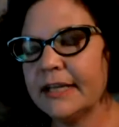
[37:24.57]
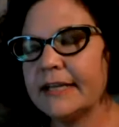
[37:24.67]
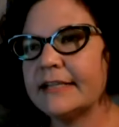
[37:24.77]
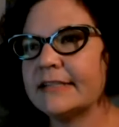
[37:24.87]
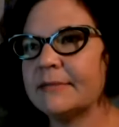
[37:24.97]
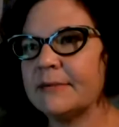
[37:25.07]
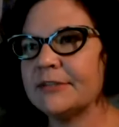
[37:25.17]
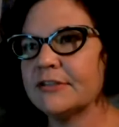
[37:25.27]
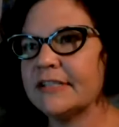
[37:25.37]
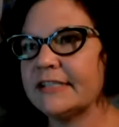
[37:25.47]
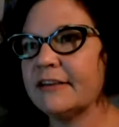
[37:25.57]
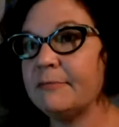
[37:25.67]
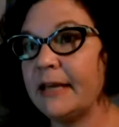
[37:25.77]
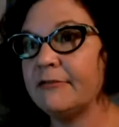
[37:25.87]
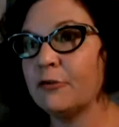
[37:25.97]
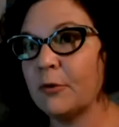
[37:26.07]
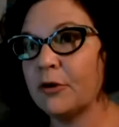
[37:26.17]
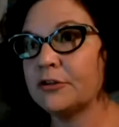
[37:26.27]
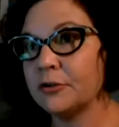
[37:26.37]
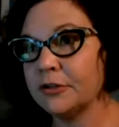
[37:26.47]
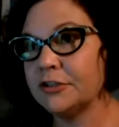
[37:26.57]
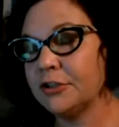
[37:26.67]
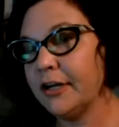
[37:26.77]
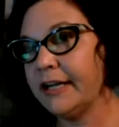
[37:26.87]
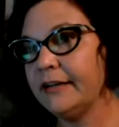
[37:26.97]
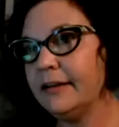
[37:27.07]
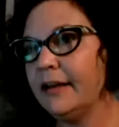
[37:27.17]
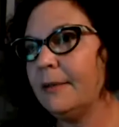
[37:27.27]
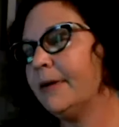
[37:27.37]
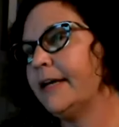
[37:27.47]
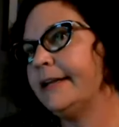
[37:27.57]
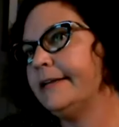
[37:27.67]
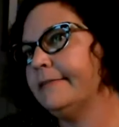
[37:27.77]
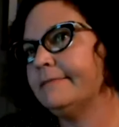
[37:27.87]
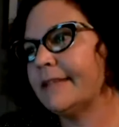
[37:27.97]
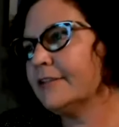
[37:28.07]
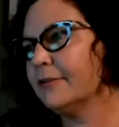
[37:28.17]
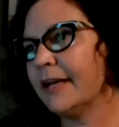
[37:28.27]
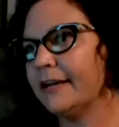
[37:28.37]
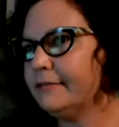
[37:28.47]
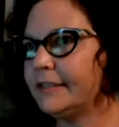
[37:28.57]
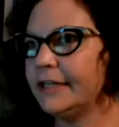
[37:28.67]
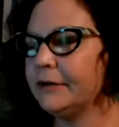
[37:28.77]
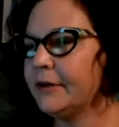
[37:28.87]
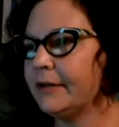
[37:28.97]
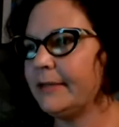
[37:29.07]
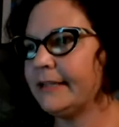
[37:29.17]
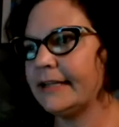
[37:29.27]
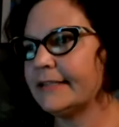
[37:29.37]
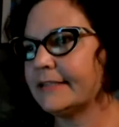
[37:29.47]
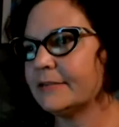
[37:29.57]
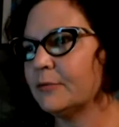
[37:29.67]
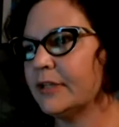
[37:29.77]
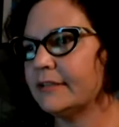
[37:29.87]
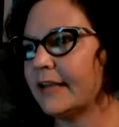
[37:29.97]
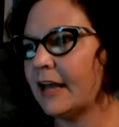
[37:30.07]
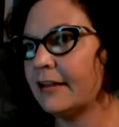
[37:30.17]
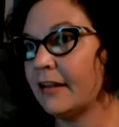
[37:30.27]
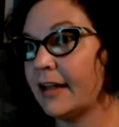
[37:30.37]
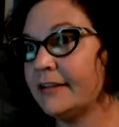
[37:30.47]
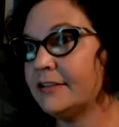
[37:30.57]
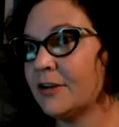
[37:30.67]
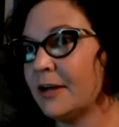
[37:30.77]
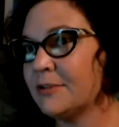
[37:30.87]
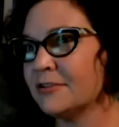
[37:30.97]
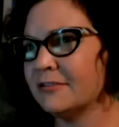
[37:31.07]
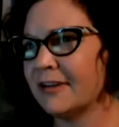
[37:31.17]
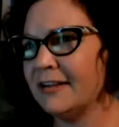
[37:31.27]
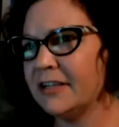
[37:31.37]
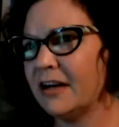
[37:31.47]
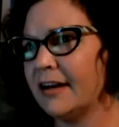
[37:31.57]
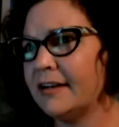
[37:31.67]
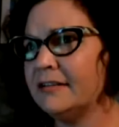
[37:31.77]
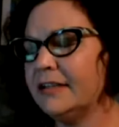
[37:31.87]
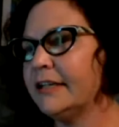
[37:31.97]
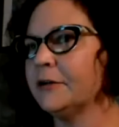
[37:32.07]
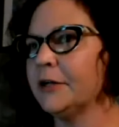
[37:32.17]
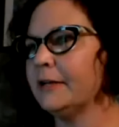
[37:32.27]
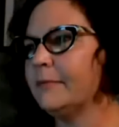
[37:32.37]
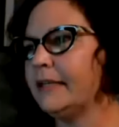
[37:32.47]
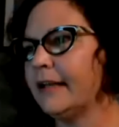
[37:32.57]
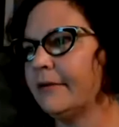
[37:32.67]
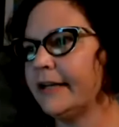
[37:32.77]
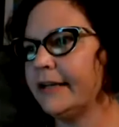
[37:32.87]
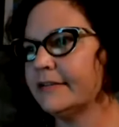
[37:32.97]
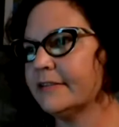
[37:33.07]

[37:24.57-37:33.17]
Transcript: That it's sometimes you'll see stuff made for more of the tourist trade, but that's okay. You know what I mean? That's what a lot of these tribes are surviving on. You know what I mean nowadays.